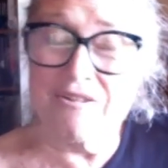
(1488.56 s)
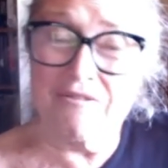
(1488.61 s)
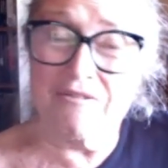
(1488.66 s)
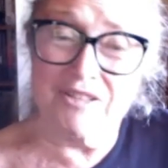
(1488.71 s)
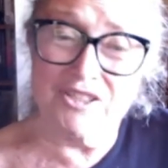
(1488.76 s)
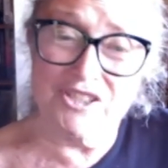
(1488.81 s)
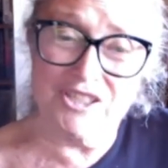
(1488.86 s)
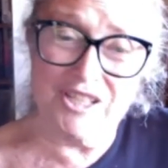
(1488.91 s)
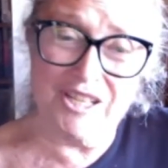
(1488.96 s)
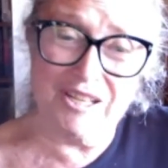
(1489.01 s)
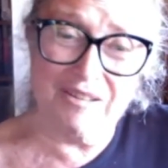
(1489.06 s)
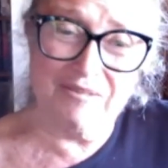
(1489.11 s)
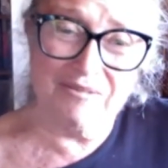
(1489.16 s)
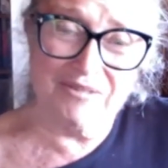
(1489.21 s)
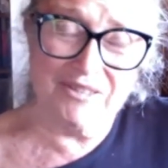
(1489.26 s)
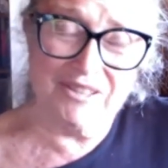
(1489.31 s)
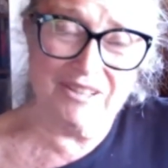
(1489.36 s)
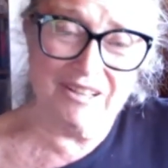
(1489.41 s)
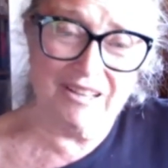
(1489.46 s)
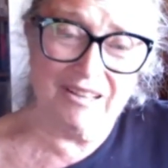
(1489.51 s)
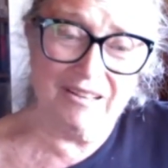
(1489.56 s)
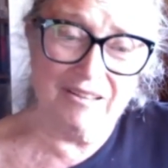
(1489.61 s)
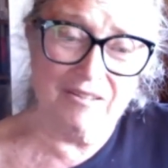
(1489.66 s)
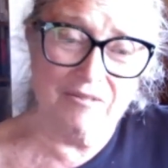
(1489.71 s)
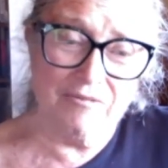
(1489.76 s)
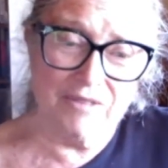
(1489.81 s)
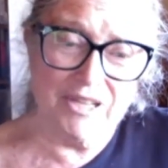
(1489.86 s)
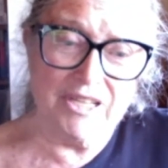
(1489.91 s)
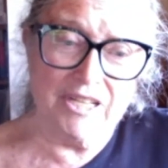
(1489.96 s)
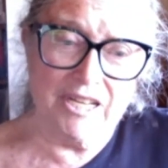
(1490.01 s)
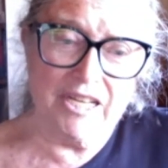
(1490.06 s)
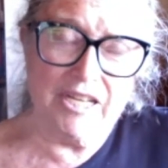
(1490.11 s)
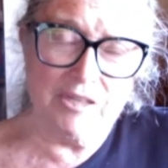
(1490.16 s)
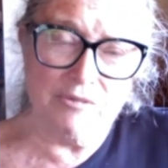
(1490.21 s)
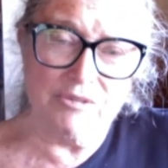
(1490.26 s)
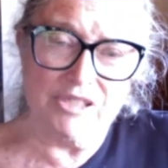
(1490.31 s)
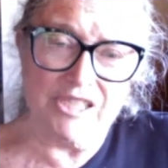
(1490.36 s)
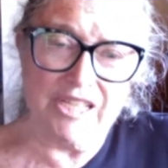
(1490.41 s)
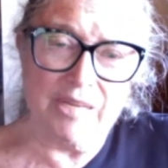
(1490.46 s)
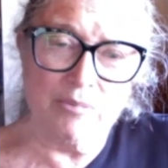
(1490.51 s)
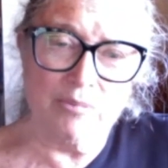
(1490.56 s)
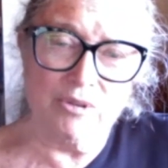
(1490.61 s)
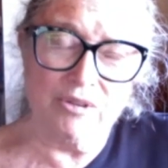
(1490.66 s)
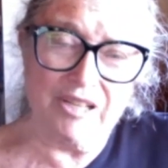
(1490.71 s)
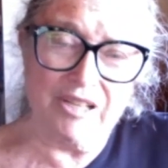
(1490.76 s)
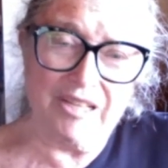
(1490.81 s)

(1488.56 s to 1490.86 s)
achieved uh, you've written an interesting book